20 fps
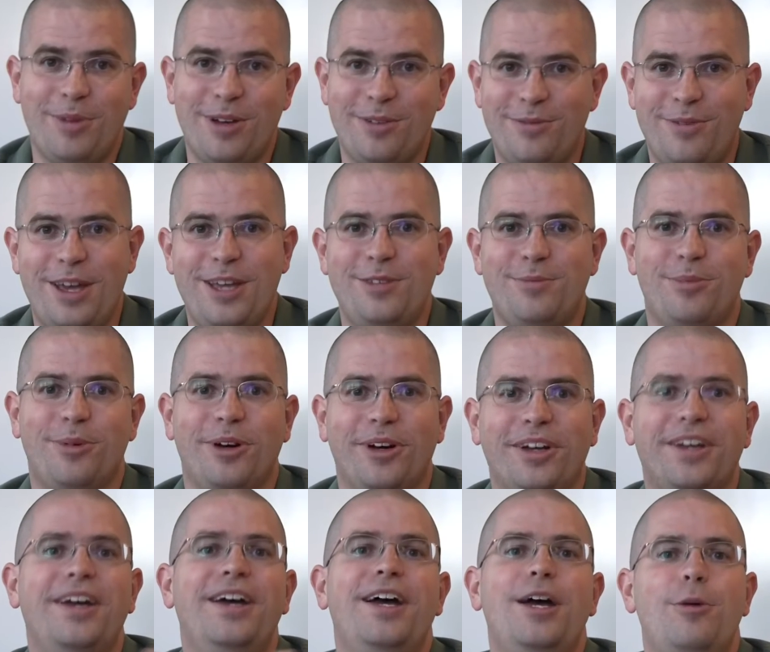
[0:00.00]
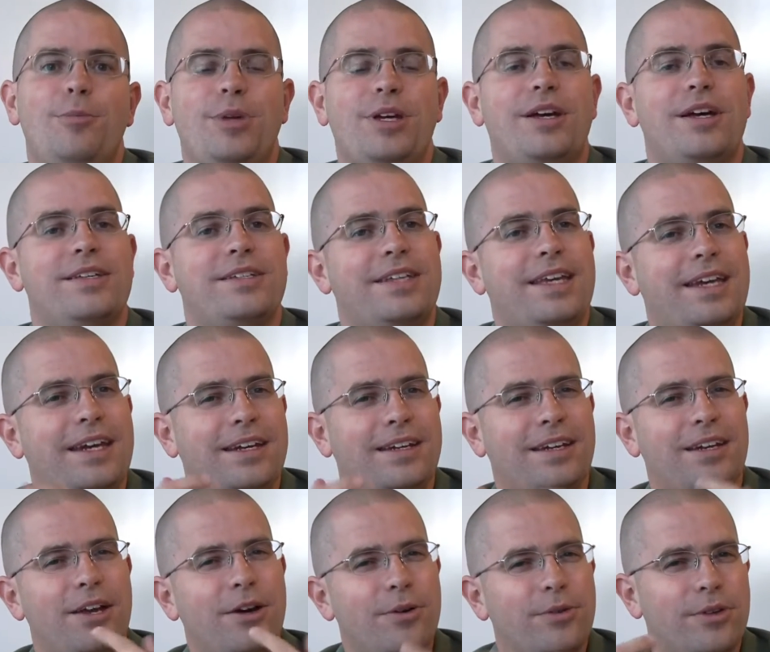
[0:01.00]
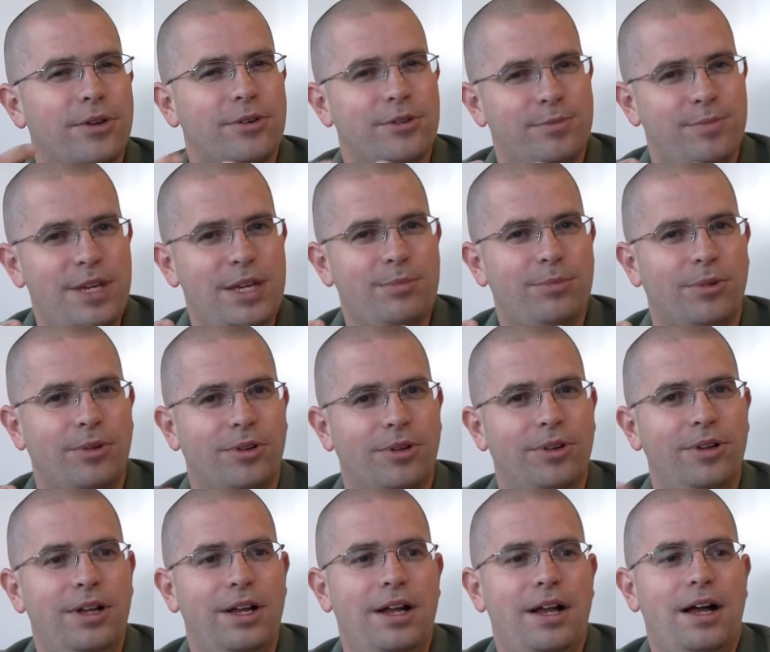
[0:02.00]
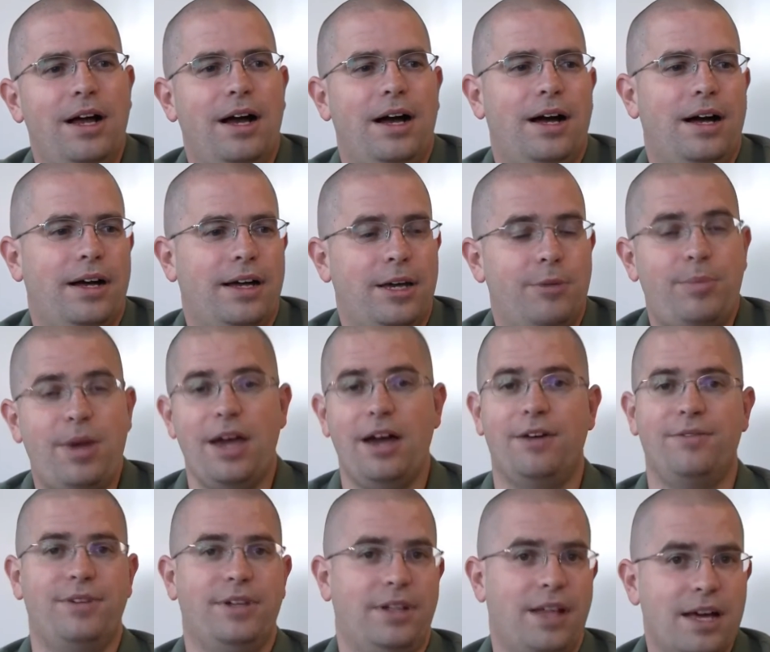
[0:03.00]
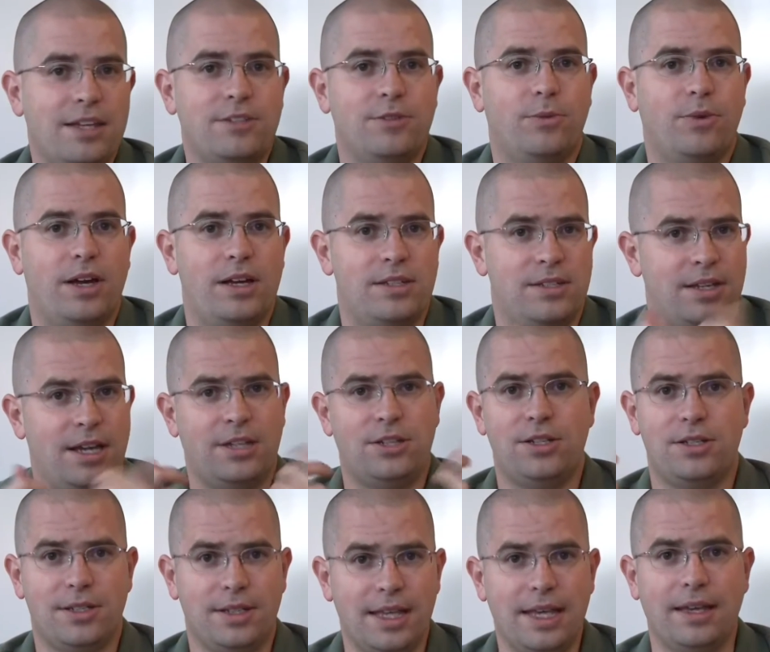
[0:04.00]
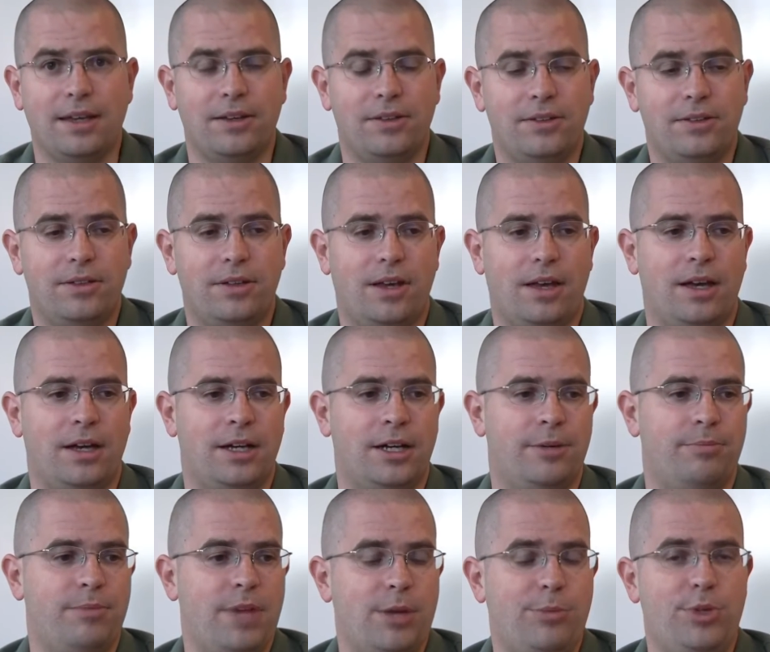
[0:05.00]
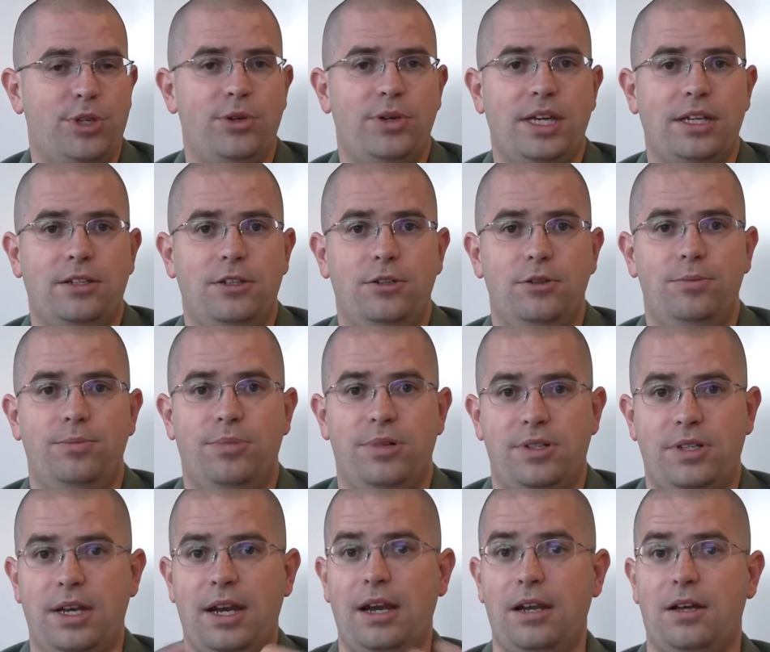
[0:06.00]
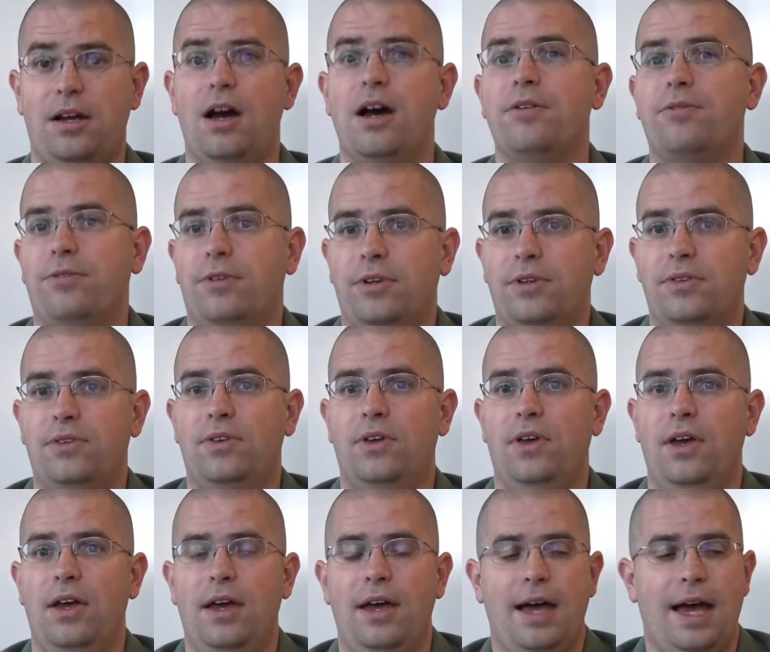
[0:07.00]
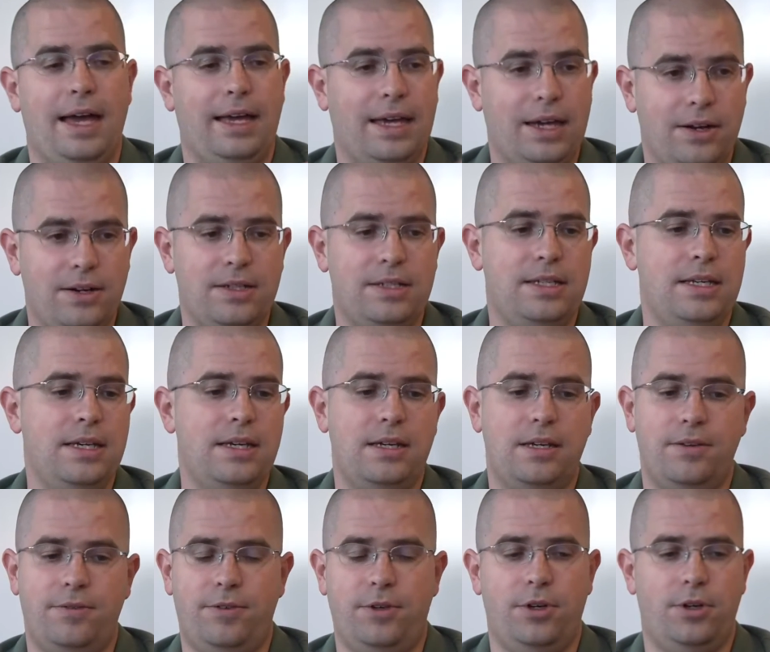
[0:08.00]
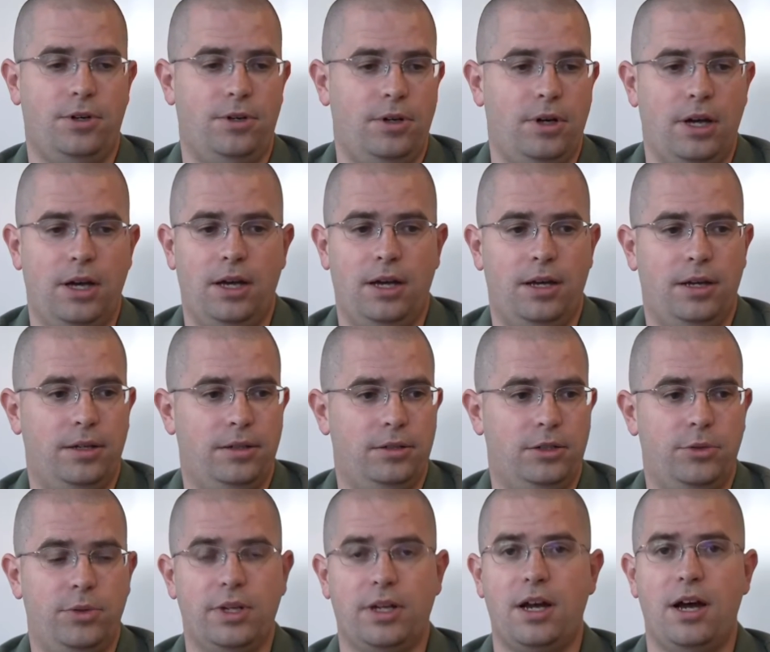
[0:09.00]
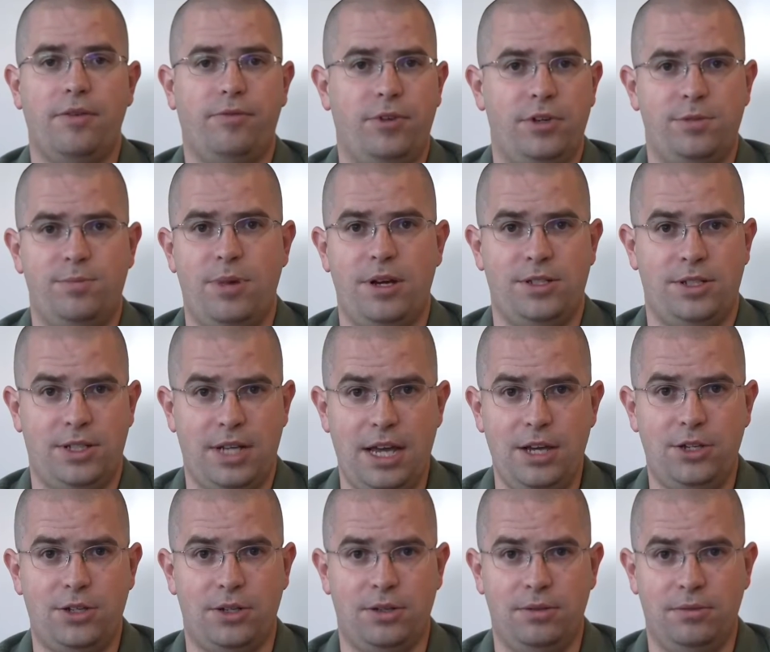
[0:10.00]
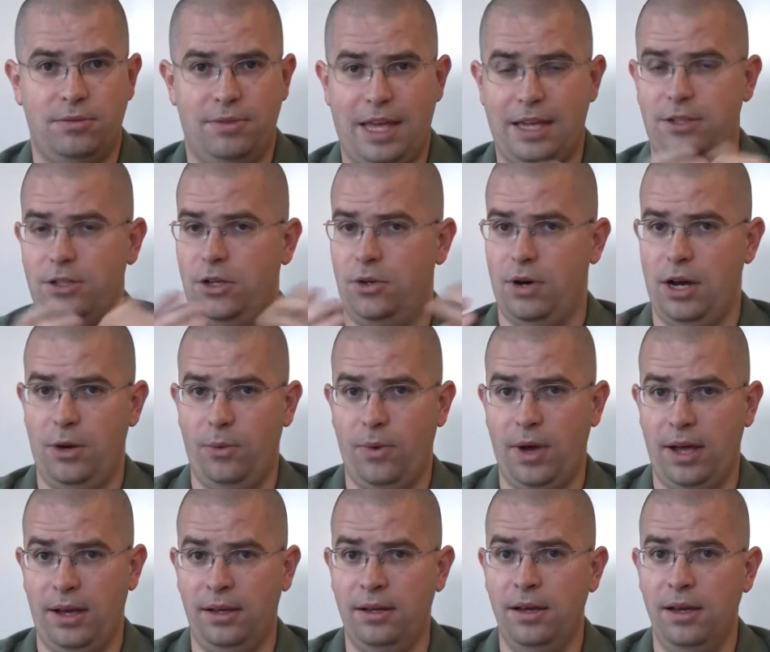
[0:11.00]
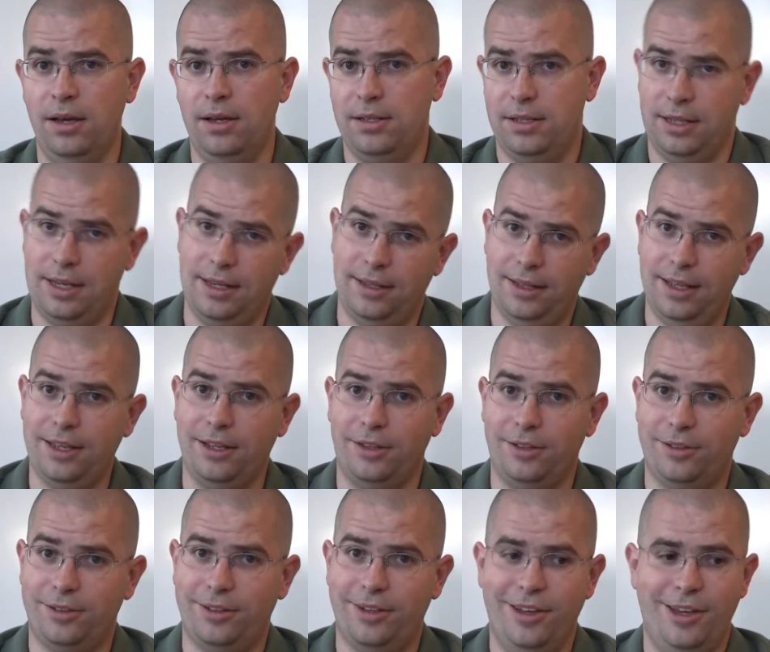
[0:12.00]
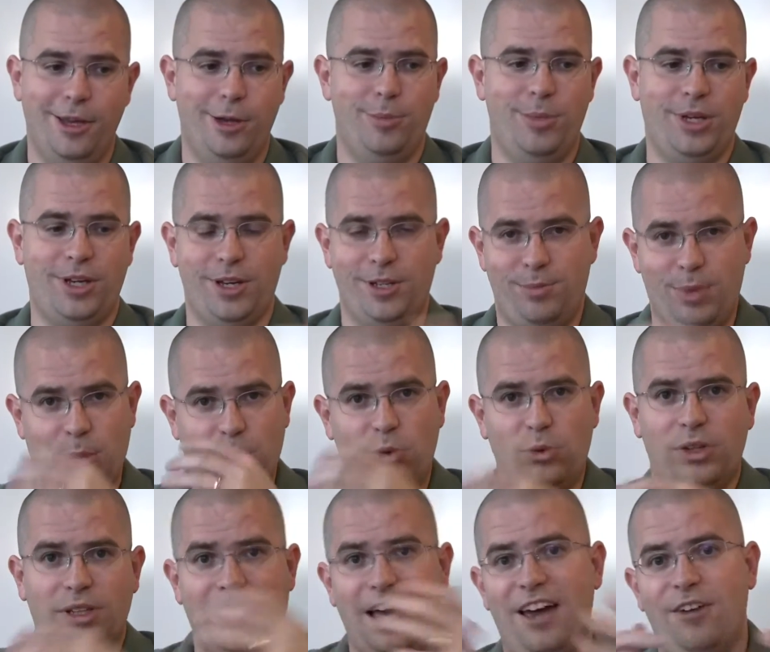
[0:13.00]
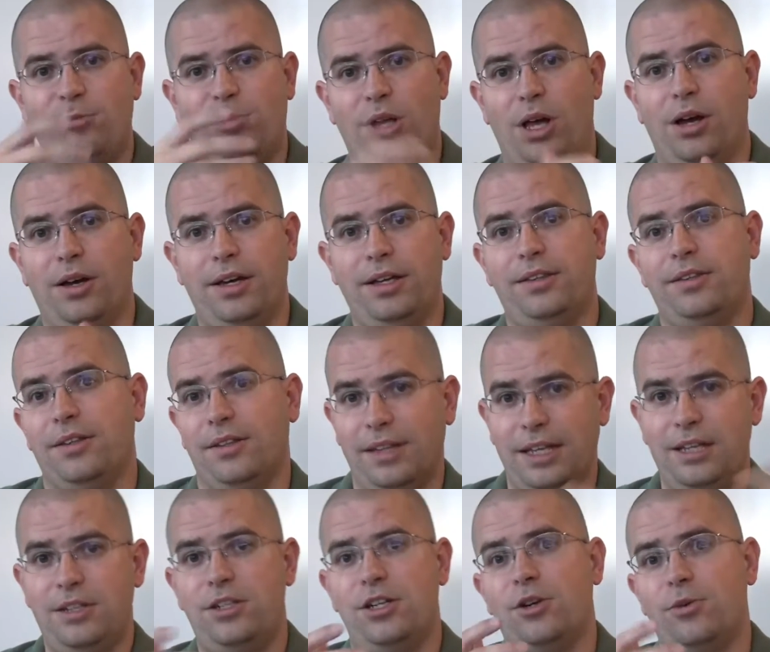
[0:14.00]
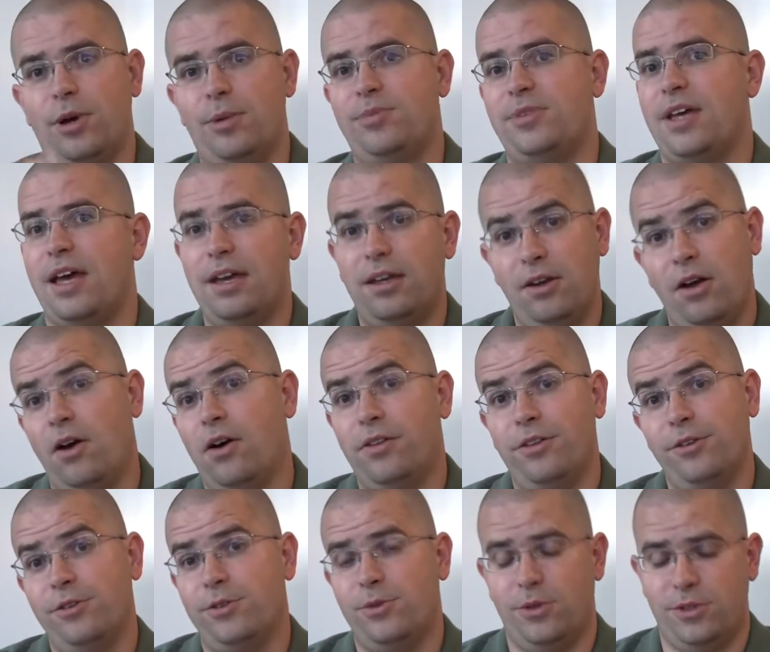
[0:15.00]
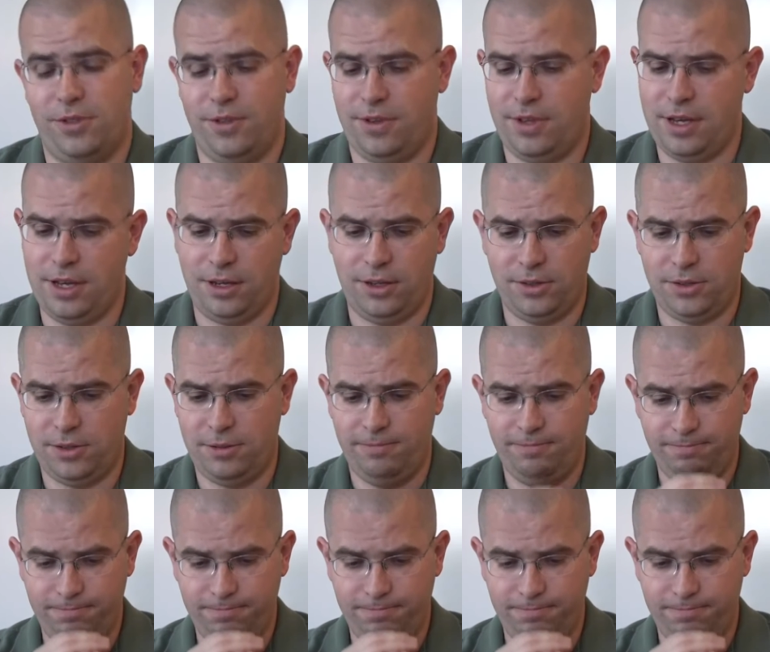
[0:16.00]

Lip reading: on Facebook, because getting to know those people can pay off in lots of ways, not just links. Maybe you get to present at a conference. I guarantee if you're doing a conference presentation, that's a great way to get links, because people will live blog it, they'll link to your website, all those sorts of things.